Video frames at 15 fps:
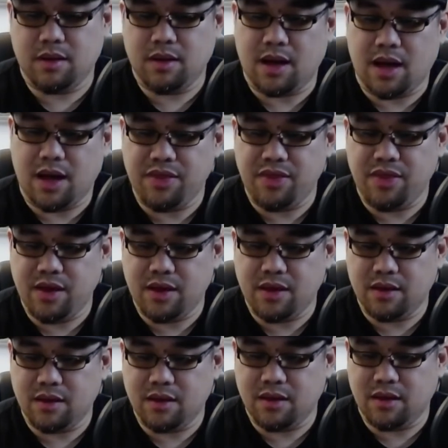I think,
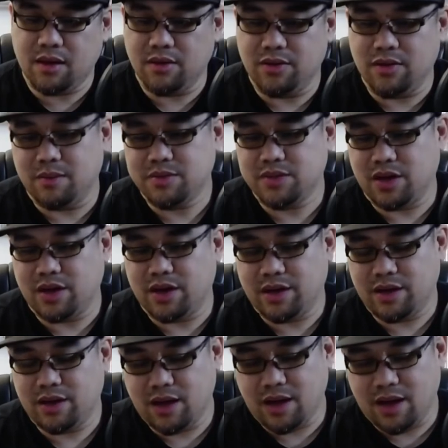oh no, I'm sorry,
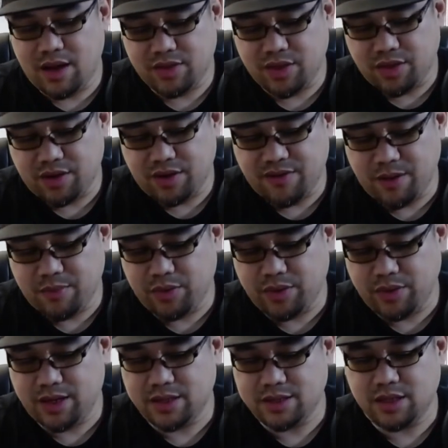at the 35
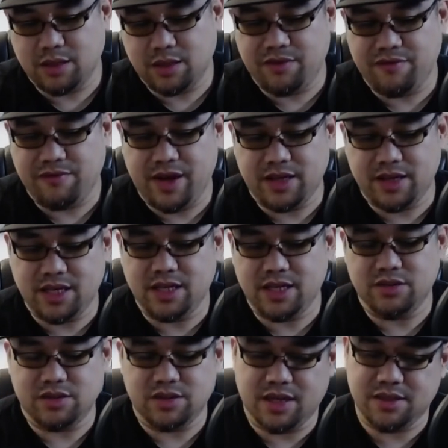point line, it's gonna be phase
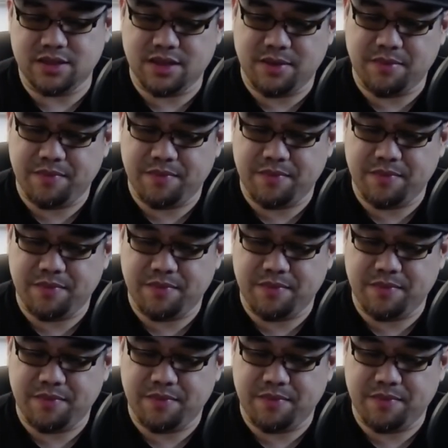into sidestep.